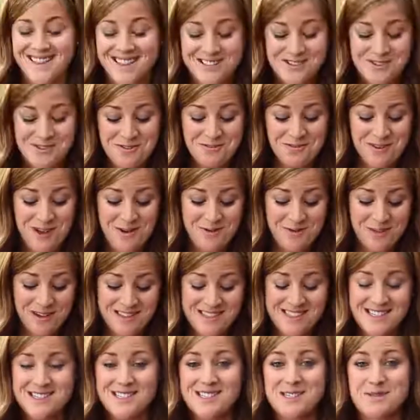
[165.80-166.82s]
These are fun
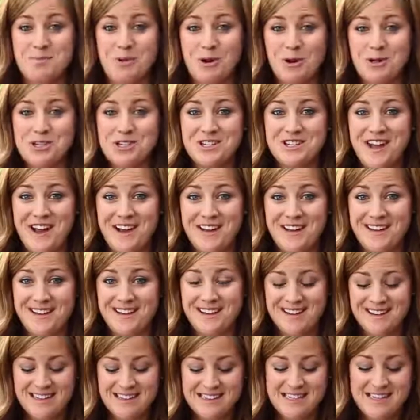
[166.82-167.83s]
ones. This is
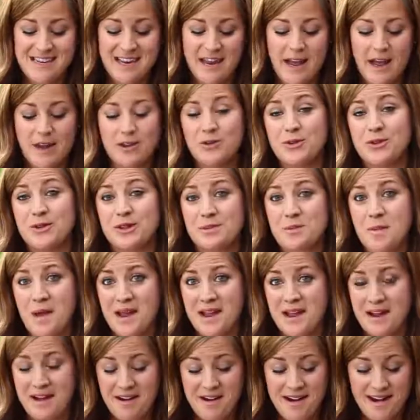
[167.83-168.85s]
portulaca. It's an annual in
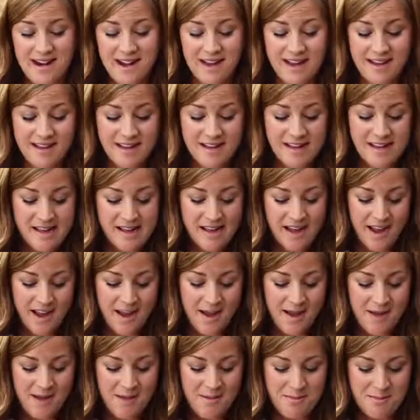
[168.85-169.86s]
my area,
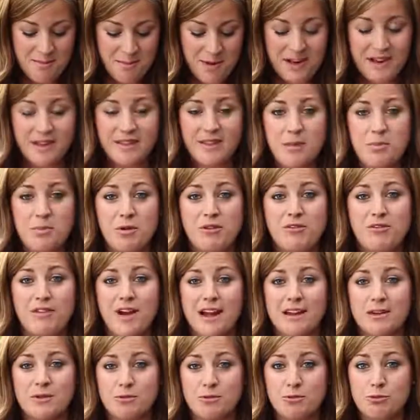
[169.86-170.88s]
but they
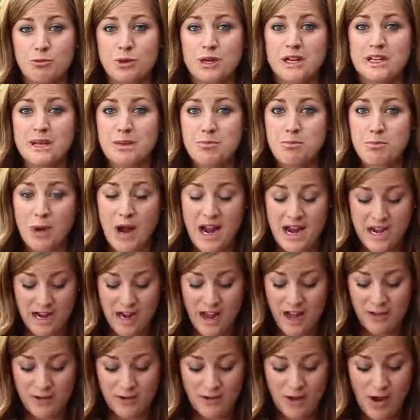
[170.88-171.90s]
provide really bright
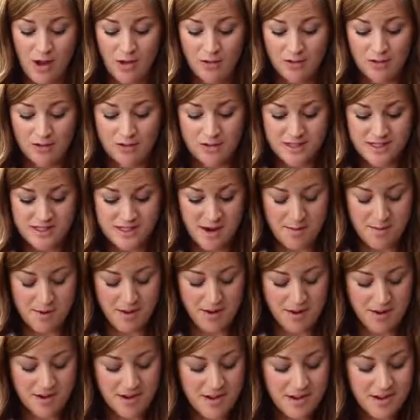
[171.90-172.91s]
color all through the
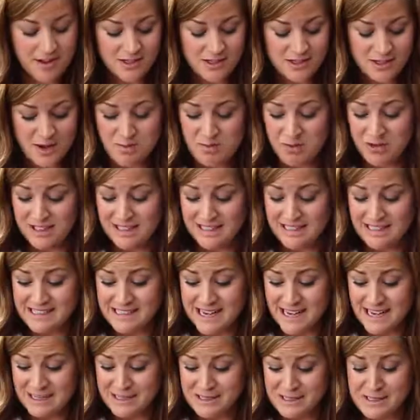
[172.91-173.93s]
summer. So I'm really
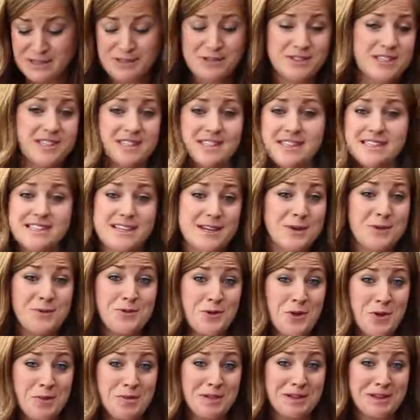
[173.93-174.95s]
excited to use this because I
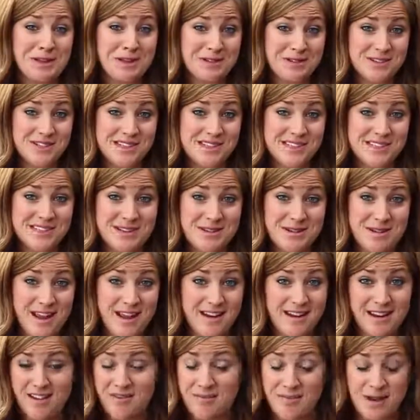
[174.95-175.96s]
don't normally use this in
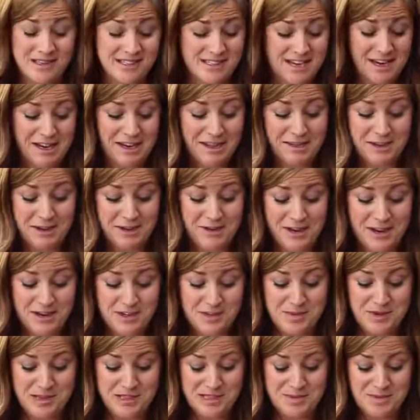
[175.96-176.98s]
any of my succulent
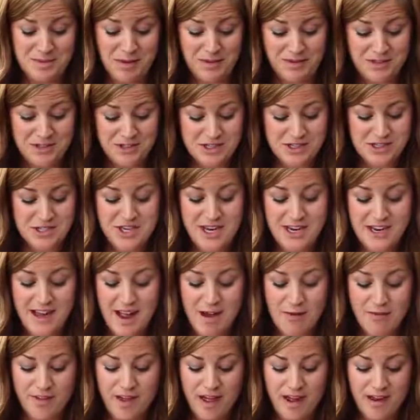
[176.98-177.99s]
arrangements, but just check
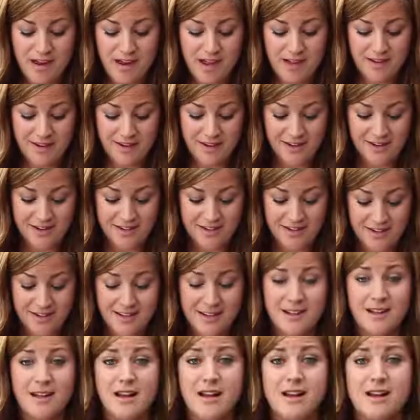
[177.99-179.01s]
out that color.
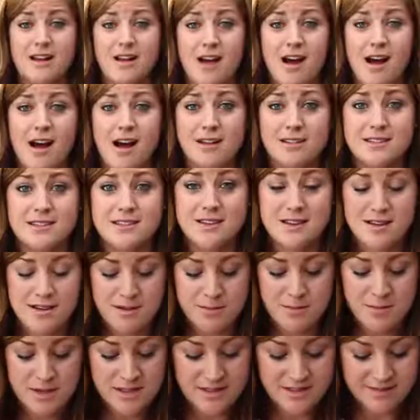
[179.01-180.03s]

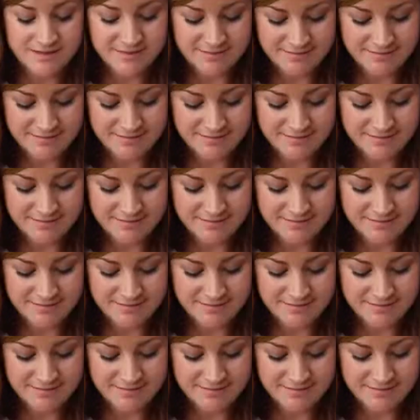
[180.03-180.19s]
Awesome.